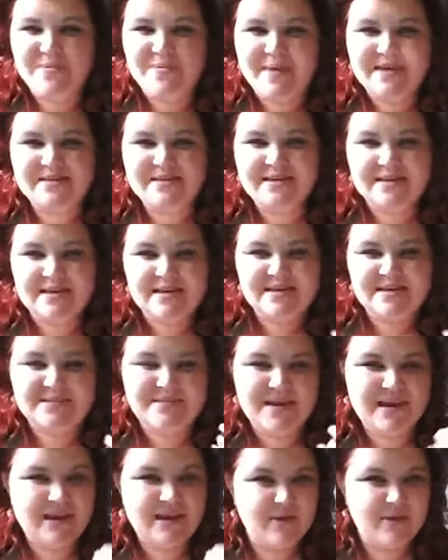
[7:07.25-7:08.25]
It makes it
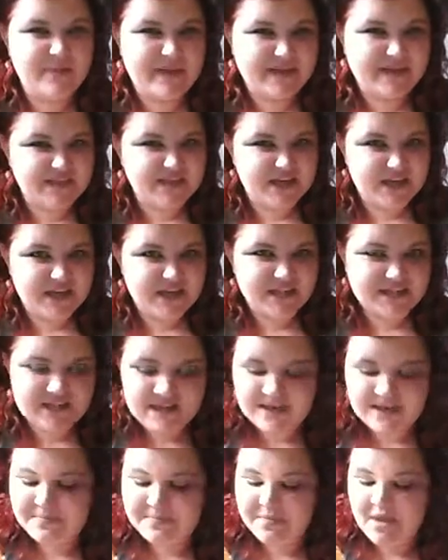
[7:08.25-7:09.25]
smell a little bit
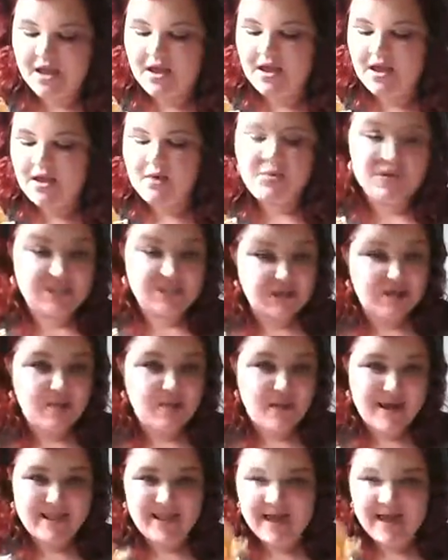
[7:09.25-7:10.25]
dirty, which I
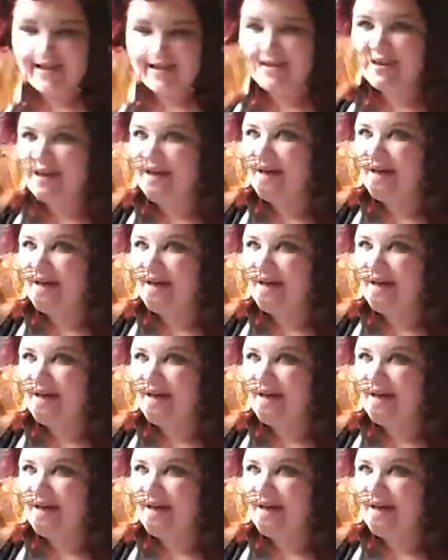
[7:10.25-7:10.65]
quite like.